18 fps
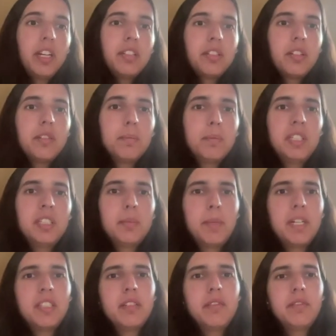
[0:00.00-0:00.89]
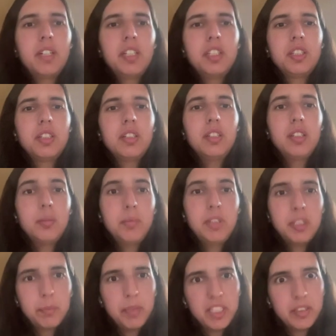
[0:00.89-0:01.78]
case of
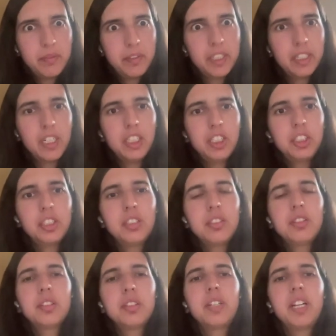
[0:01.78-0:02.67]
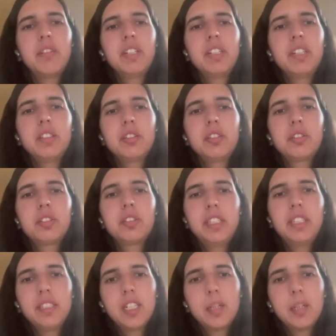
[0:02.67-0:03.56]
misspecification, so having true
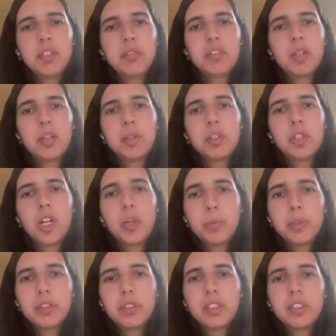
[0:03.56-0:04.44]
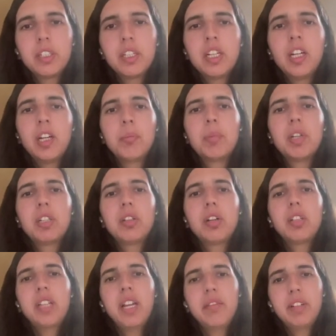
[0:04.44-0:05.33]
data coming from a copula, but
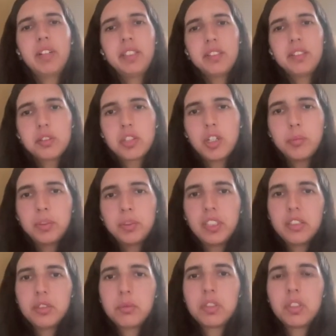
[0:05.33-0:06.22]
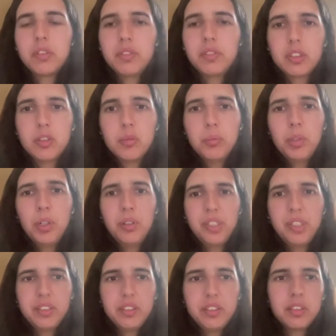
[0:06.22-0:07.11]
not having this copula as one of the
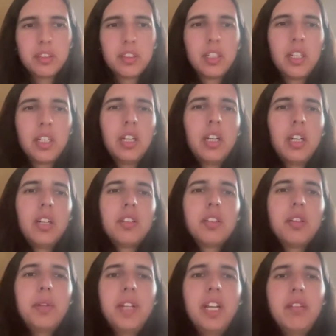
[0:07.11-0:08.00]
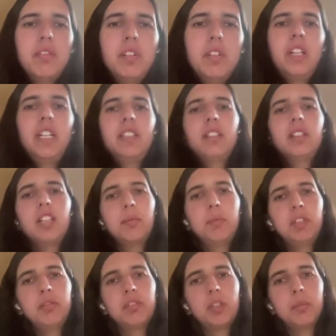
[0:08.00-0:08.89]
components. So we have the data
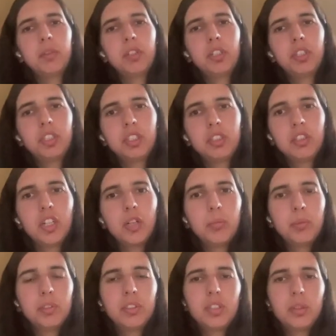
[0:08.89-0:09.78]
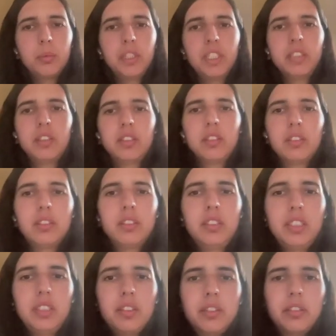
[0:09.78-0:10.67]
coming from a Gaussian copula with
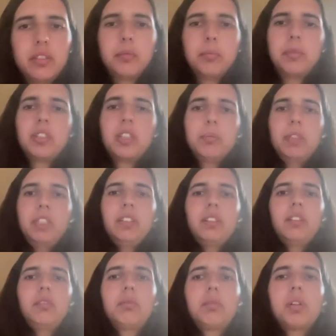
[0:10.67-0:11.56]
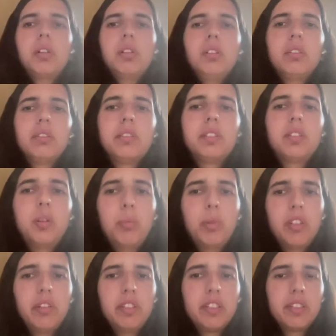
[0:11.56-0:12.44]
this parameter, rho,
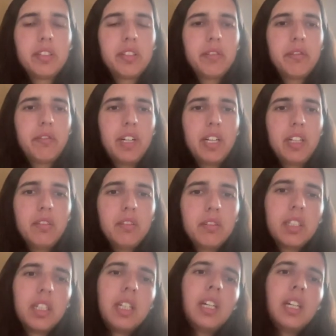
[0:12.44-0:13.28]
0.65,